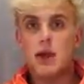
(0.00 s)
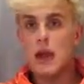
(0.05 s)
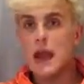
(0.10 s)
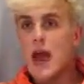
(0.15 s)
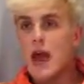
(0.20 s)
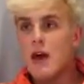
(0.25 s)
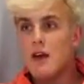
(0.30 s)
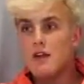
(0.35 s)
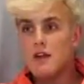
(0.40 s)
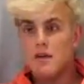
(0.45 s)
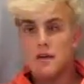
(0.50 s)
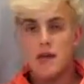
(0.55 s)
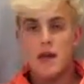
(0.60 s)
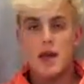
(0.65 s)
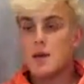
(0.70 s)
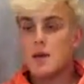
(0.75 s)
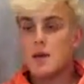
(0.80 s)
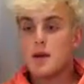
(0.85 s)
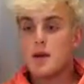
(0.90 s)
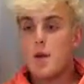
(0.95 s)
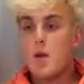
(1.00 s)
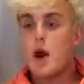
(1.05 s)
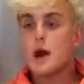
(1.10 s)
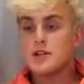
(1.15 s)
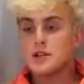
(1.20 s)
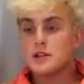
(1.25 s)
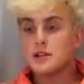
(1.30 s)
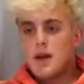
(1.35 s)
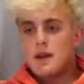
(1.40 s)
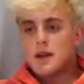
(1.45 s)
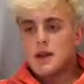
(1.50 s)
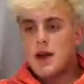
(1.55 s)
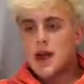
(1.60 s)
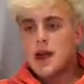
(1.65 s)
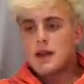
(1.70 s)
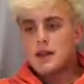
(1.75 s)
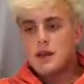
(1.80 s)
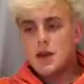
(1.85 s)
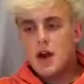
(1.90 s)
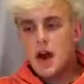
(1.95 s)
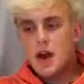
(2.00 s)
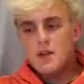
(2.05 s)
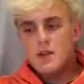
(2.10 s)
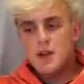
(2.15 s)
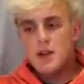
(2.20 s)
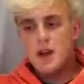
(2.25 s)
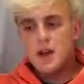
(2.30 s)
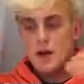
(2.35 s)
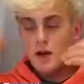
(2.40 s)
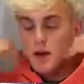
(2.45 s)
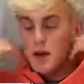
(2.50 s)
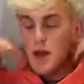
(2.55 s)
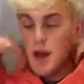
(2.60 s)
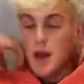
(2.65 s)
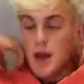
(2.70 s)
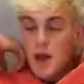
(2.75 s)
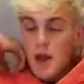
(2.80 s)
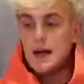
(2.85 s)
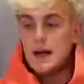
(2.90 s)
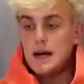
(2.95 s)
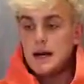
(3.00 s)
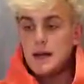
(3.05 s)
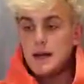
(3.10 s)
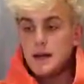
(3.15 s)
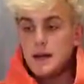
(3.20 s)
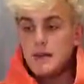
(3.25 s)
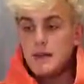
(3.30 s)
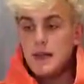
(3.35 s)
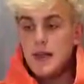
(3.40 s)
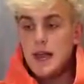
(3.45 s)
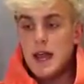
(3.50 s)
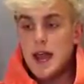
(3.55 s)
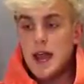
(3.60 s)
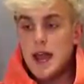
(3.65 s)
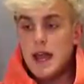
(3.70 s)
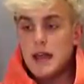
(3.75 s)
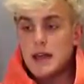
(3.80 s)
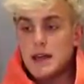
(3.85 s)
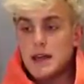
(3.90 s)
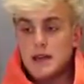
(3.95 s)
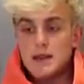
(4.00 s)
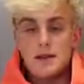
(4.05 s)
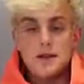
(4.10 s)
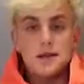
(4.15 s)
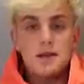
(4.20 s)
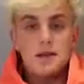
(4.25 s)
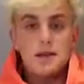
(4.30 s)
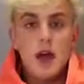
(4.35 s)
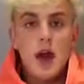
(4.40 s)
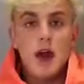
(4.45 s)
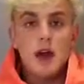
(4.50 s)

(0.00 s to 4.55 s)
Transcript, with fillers: look at, look at, look at, look She's stuck. Oh, the police are here. Oh the God. police are here.